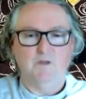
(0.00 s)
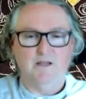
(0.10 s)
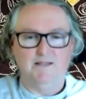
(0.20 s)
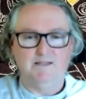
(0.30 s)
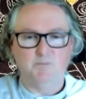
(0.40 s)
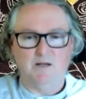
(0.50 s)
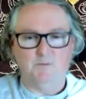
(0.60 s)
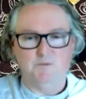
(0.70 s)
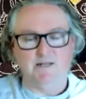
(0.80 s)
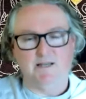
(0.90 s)
hands are
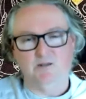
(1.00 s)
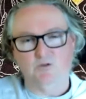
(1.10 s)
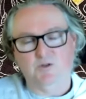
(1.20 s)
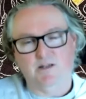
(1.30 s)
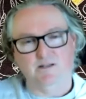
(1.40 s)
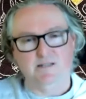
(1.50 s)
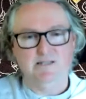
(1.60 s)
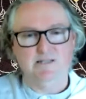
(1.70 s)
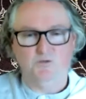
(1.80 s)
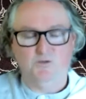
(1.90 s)
palms down on our
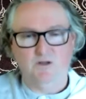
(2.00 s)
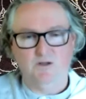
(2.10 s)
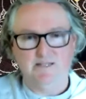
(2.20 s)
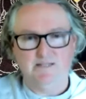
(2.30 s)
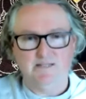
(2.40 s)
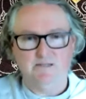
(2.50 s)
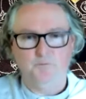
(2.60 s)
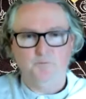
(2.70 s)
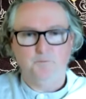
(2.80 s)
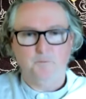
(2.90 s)
knees or thighs.
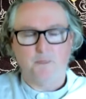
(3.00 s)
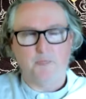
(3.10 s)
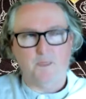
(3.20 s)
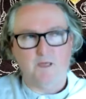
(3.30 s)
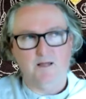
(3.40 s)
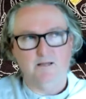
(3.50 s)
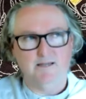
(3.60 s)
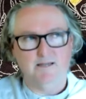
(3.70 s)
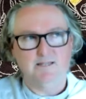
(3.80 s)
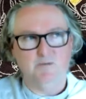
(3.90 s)
Our
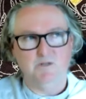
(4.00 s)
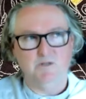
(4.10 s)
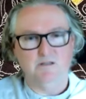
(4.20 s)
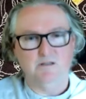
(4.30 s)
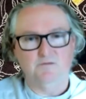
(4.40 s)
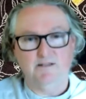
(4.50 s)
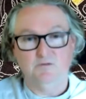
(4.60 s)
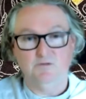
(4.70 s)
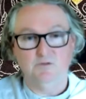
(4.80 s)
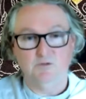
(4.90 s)
legs can be either flat
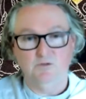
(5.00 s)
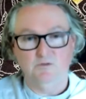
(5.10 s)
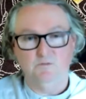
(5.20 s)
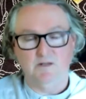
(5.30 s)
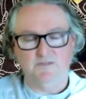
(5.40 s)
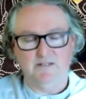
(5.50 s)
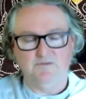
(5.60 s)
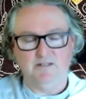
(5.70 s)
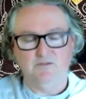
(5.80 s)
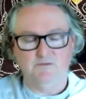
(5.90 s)
on the floor, our feet
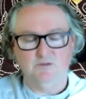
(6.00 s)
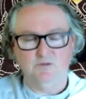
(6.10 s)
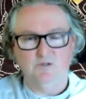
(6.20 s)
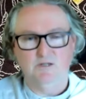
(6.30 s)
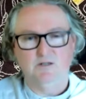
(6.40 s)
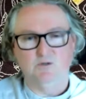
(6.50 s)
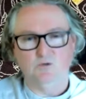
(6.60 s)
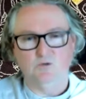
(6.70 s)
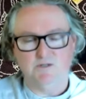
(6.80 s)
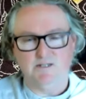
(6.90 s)
flat on the floor,
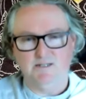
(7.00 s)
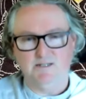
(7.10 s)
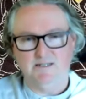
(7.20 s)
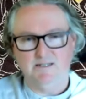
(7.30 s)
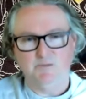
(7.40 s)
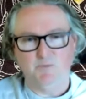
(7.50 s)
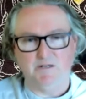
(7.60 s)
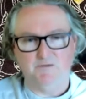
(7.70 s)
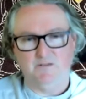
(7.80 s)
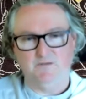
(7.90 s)
or crossed underneath us, but
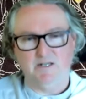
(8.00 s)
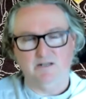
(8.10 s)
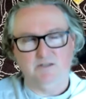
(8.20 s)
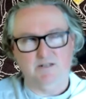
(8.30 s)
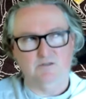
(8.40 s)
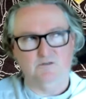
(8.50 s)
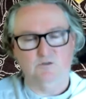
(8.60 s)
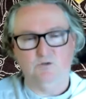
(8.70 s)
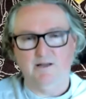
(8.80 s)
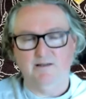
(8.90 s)
if our feet are flat on the
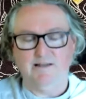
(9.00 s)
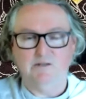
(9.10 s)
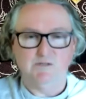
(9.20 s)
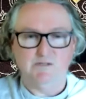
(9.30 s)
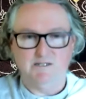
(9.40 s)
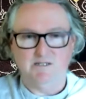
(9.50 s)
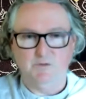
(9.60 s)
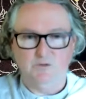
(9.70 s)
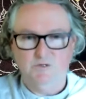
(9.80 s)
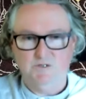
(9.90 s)
floor, our ankles need to be
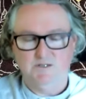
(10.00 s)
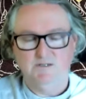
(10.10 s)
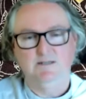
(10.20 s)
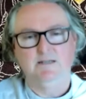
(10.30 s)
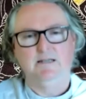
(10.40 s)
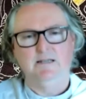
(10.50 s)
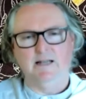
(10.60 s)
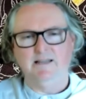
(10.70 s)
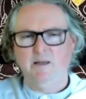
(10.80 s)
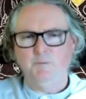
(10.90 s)
crossed.
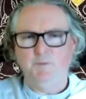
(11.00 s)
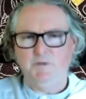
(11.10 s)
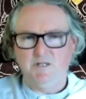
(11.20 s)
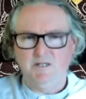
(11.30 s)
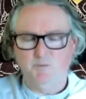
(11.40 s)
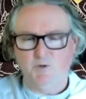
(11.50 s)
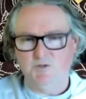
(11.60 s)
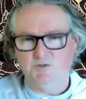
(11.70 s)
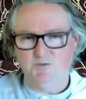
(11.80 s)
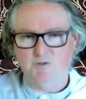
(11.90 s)
And that particular
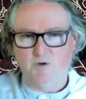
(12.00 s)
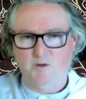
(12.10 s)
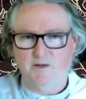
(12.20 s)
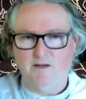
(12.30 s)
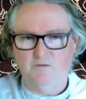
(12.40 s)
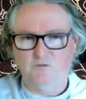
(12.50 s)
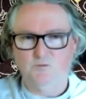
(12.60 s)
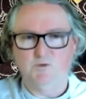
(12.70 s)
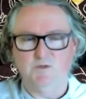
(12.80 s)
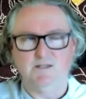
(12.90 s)
posture is really quite powerful
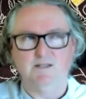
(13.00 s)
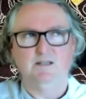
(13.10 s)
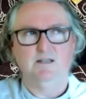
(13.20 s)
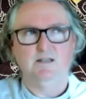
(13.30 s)
because it